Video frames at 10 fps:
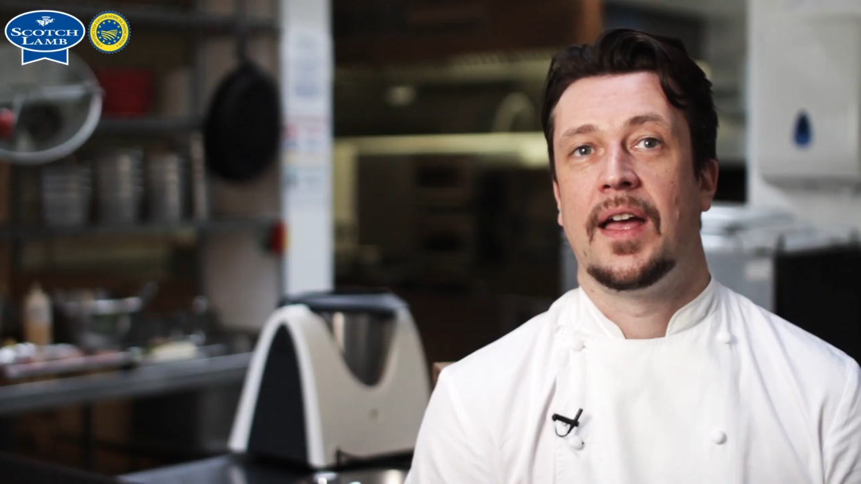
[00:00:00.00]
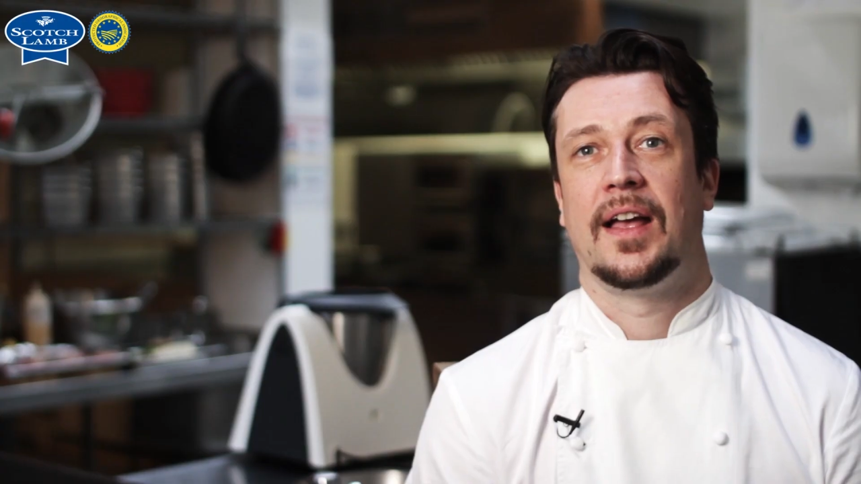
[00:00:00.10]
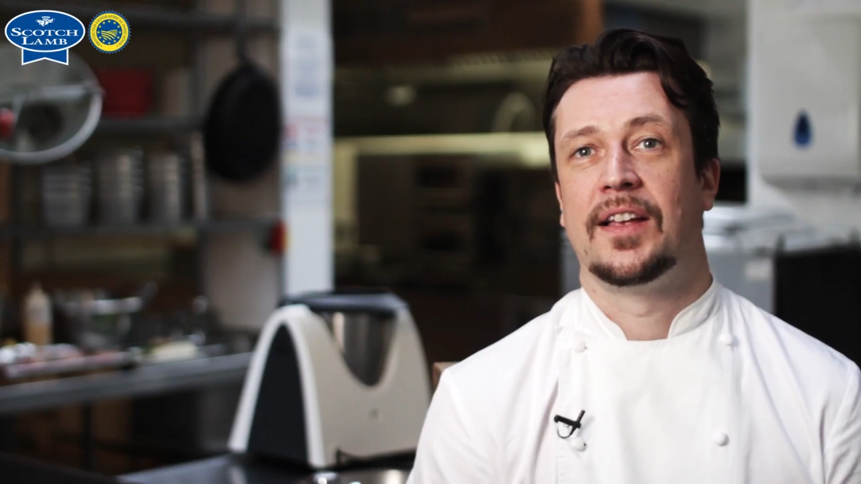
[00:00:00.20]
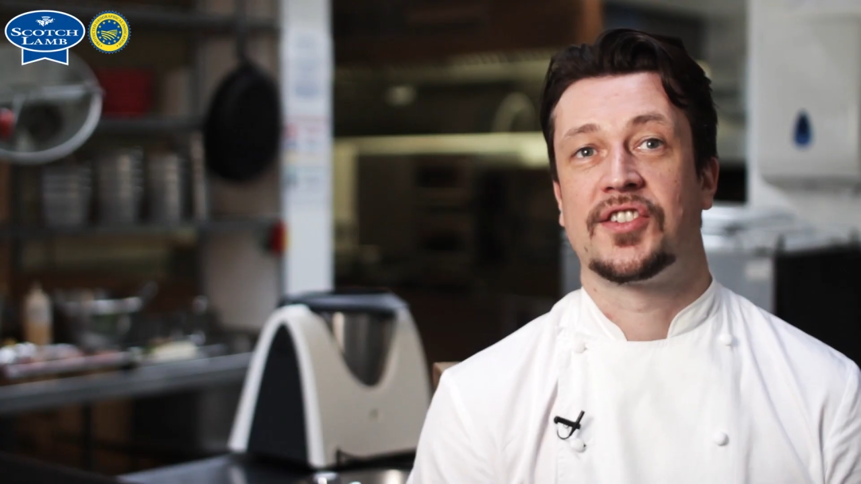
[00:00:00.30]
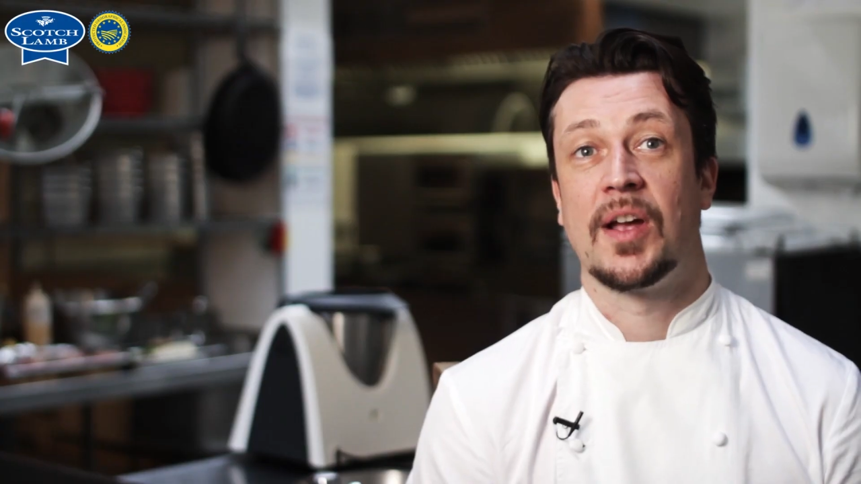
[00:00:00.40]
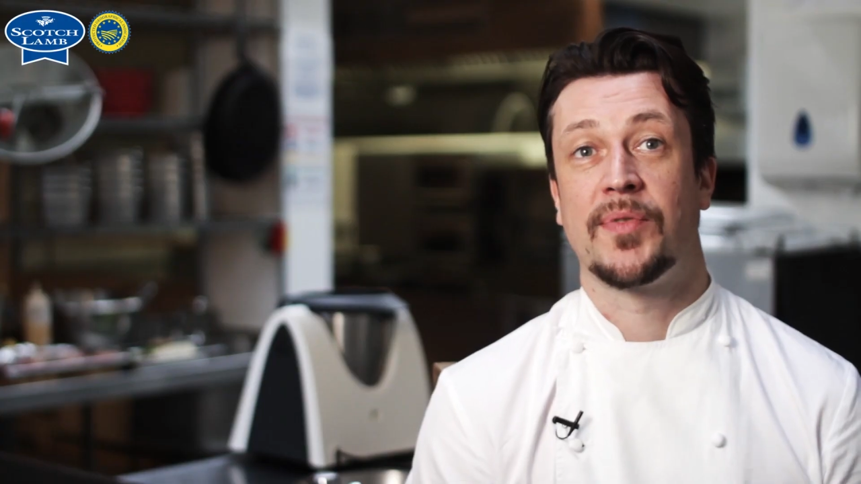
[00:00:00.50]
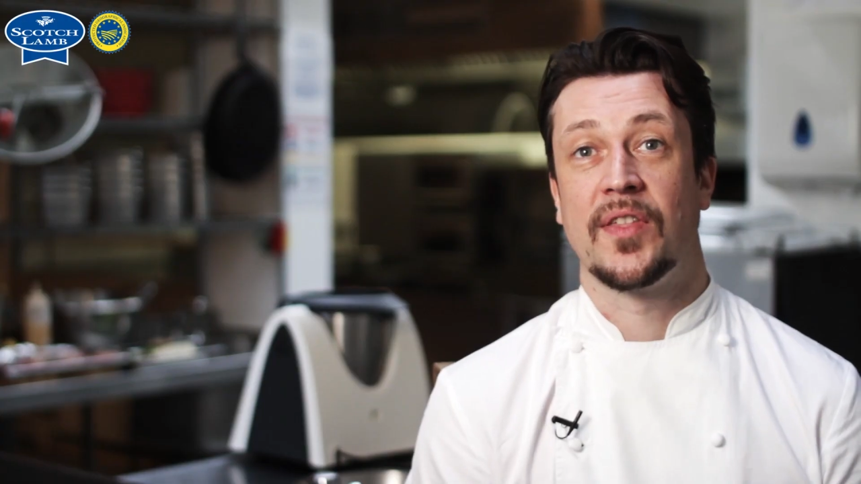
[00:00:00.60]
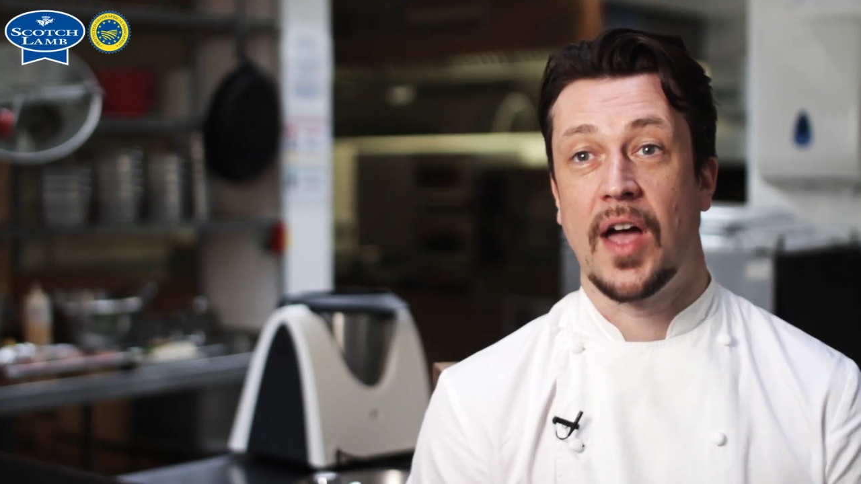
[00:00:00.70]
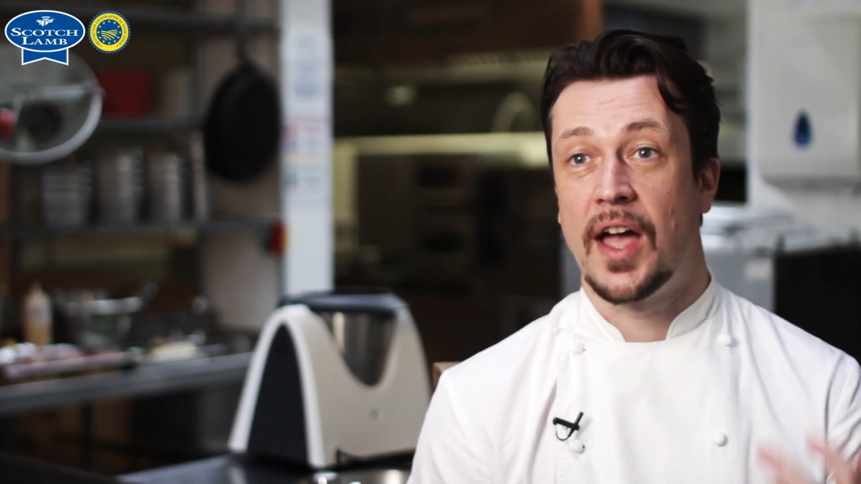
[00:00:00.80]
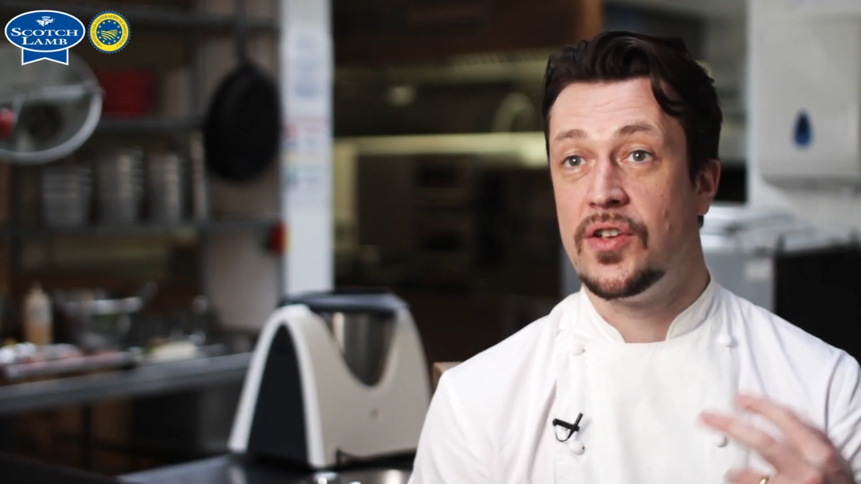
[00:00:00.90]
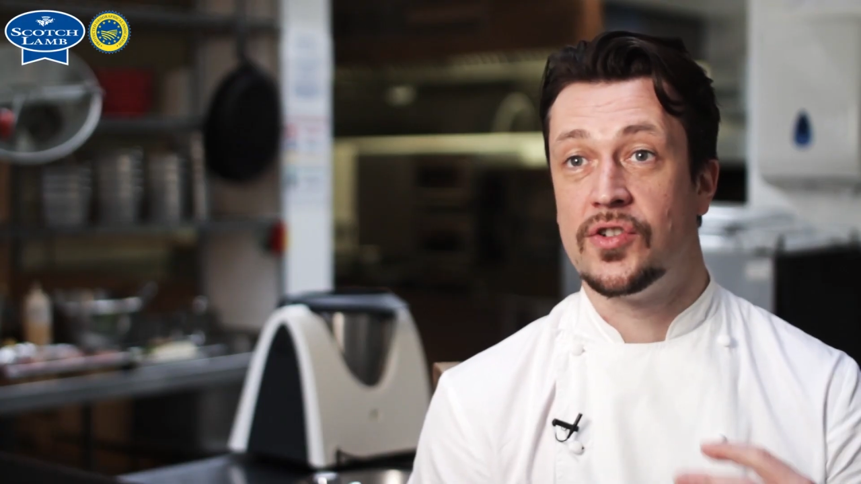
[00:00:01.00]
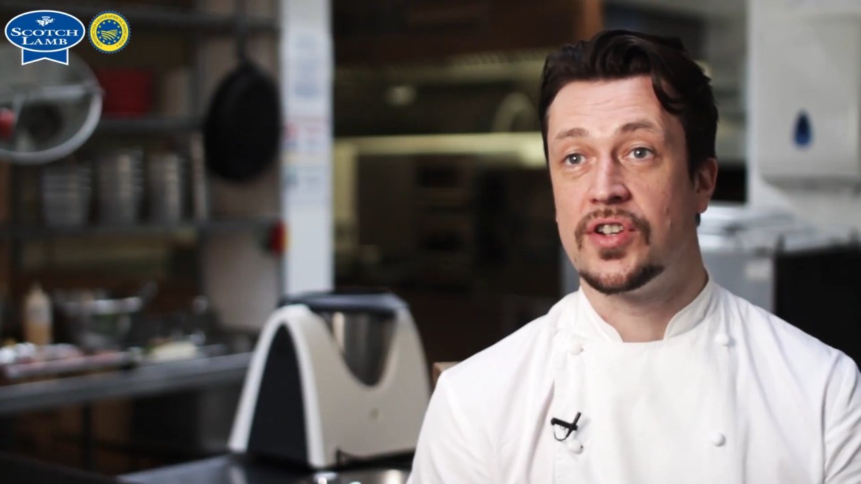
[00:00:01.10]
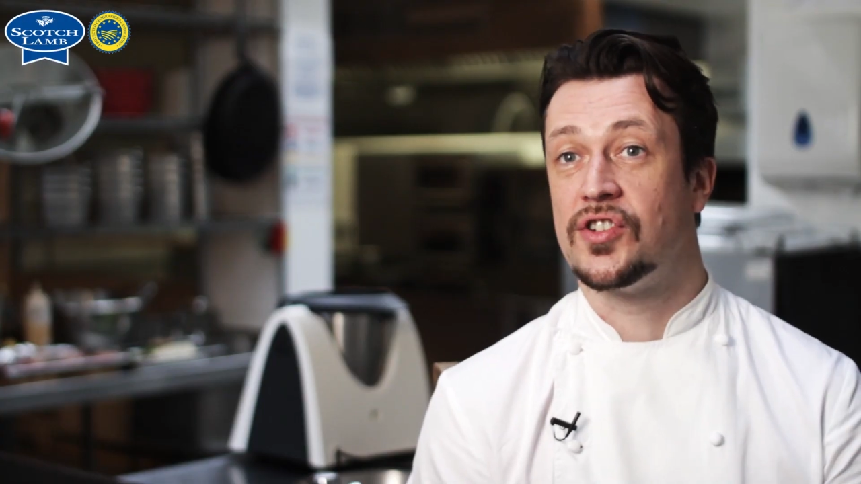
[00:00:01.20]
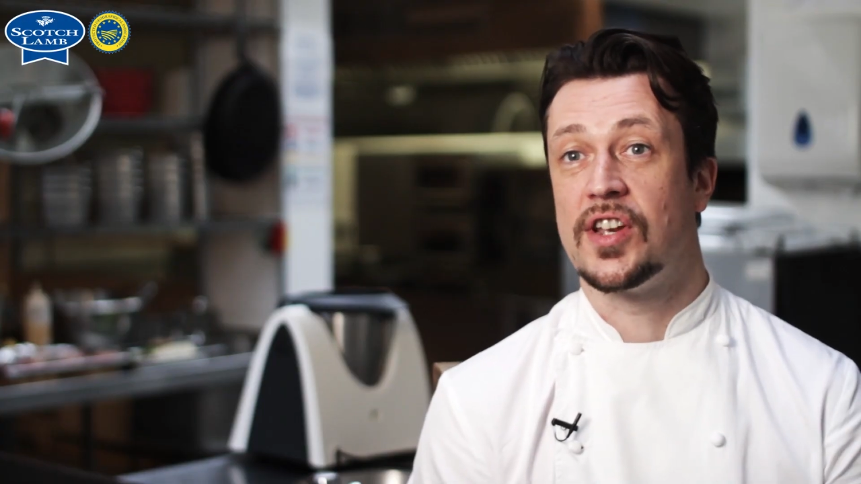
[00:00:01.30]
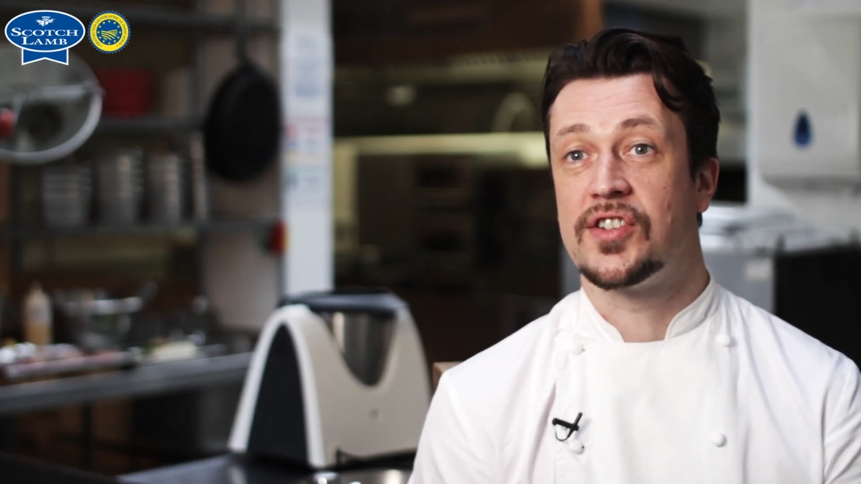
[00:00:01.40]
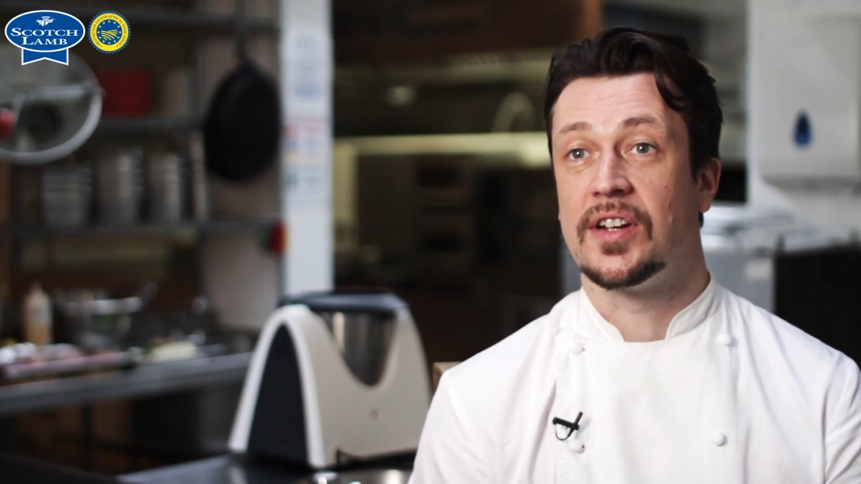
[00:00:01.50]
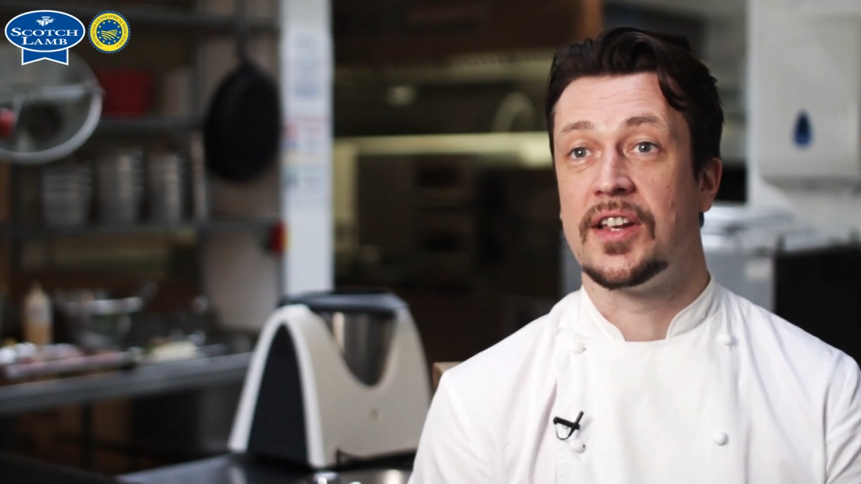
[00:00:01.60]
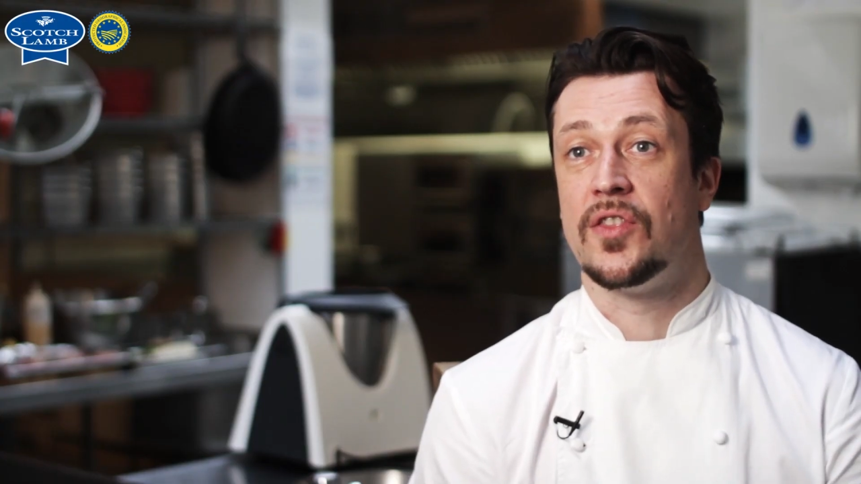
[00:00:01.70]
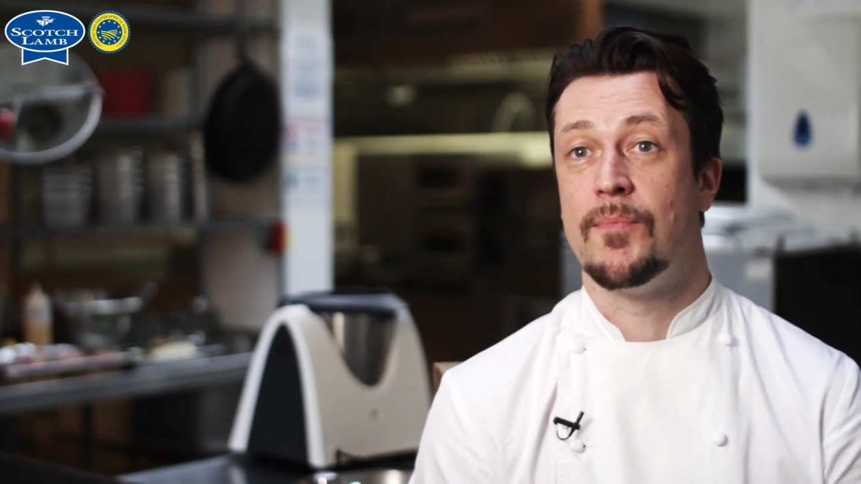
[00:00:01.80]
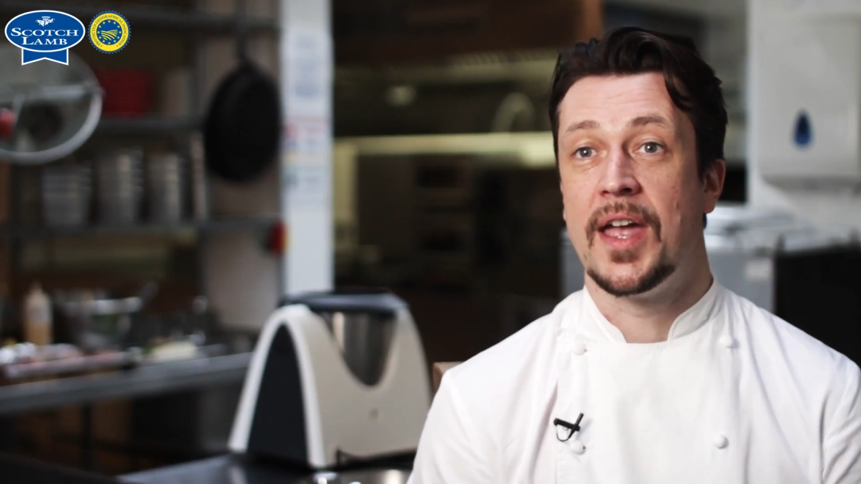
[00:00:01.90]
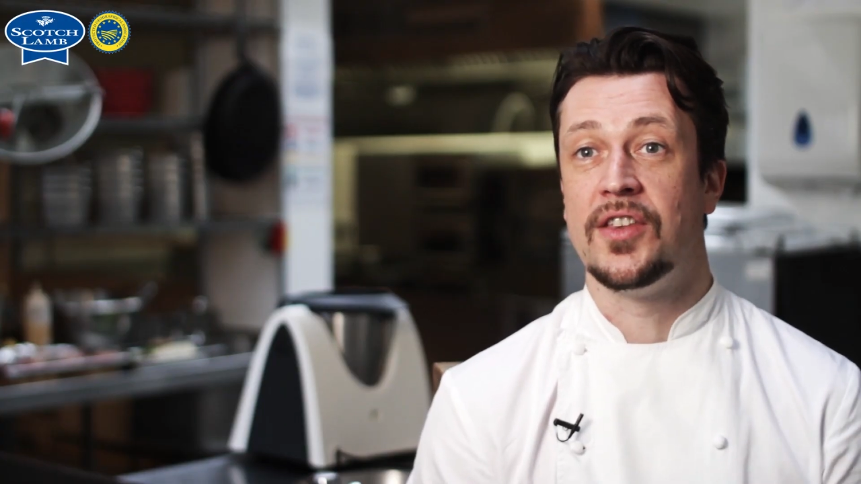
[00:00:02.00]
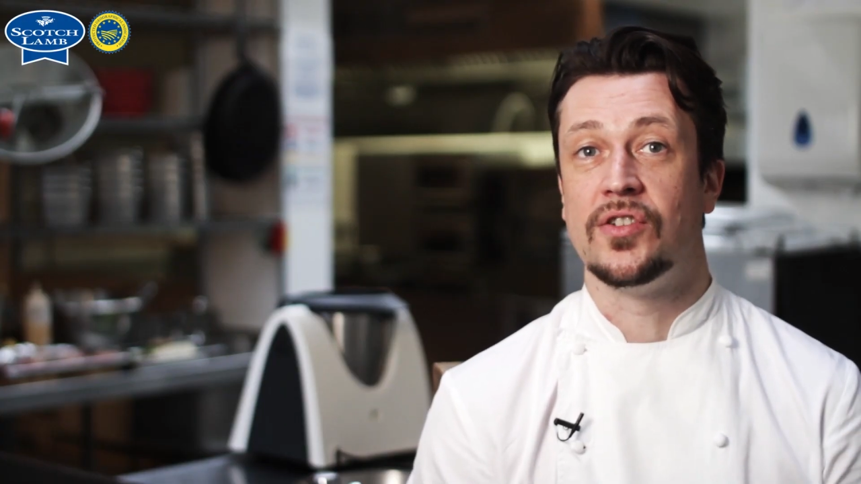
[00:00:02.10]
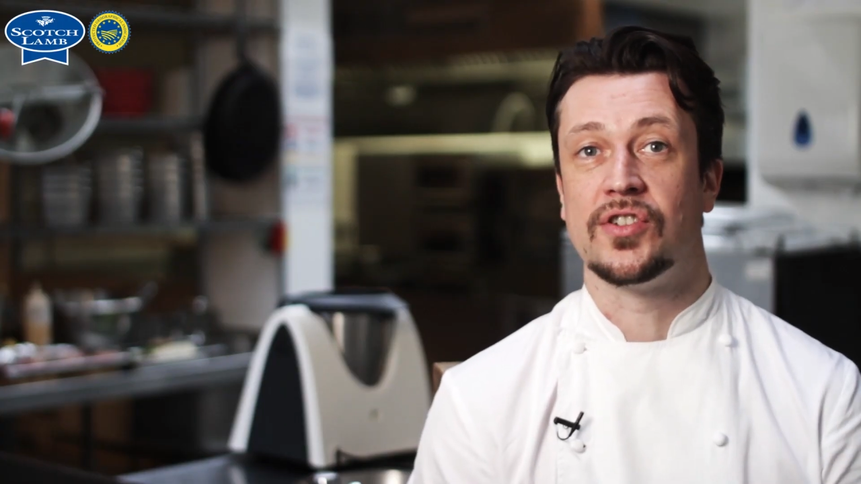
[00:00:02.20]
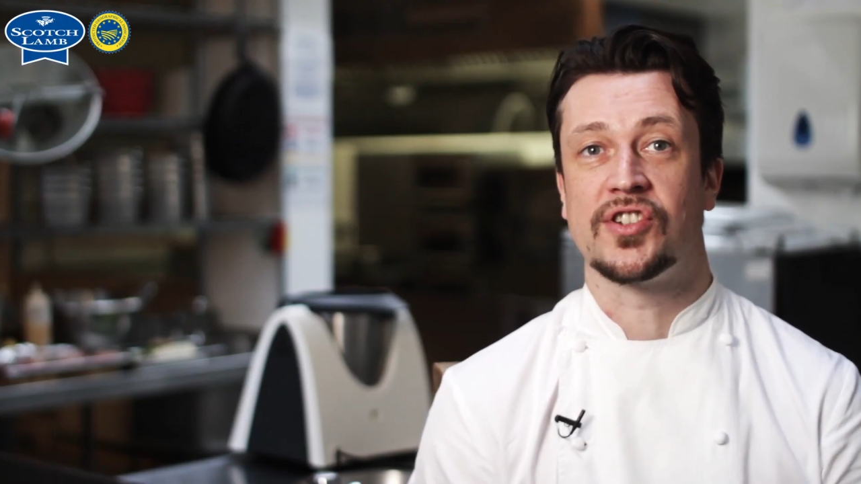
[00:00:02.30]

It's something that I use consistently on the menus.